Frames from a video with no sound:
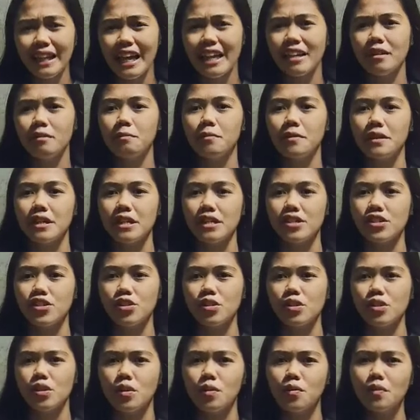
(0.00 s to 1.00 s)
Land Bridge
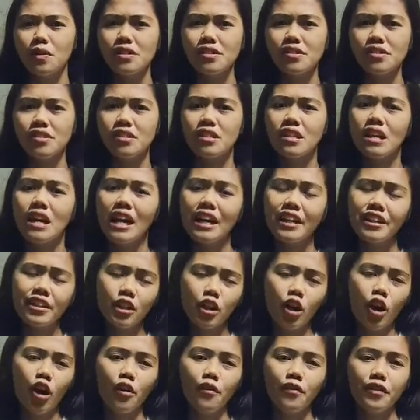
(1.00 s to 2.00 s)
was
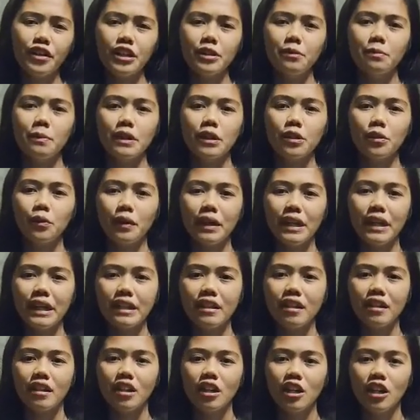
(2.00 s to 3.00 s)
uncovered
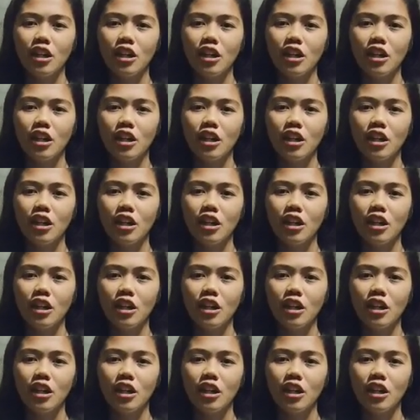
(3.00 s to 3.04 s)
between